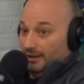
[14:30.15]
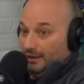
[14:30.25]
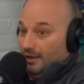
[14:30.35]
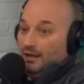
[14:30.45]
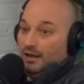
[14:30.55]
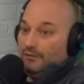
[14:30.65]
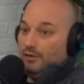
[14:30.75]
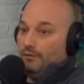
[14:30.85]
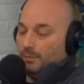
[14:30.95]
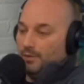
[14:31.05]
Like
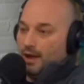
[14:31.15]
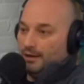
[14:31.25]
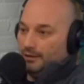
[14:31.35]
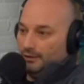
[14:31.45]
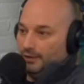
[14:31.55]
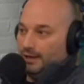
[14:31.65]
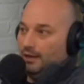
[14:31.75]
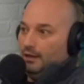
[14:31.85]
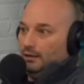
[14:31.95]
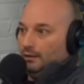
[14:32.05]
if you have a product and you're
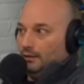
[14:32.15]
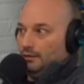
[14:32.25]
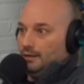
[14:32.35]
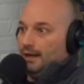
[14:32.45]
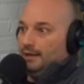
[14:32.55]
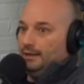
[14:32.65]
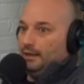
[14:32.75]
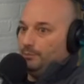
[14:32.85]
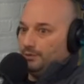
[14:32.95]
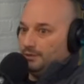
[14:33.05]
like, you know,
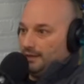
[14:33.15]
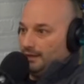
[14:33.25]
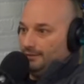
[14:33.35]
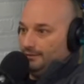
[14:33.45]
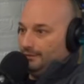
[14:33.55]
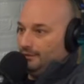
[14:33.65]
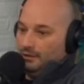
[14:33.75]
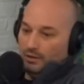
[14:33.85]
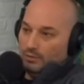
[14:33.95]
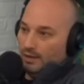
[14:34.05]
98%,
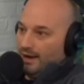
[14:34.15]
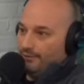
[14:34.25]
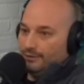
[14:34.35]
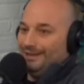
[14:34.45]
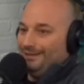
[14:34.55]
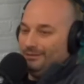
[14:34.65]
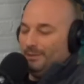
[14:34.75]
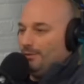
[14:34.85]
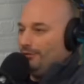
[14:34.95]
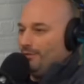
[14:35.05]
you know, whatever, like,
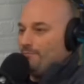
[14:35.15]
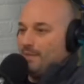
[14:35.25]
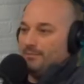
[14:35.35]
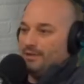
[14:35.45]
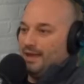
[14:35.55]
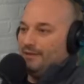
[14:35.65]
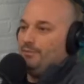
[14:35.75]
people don't remember that.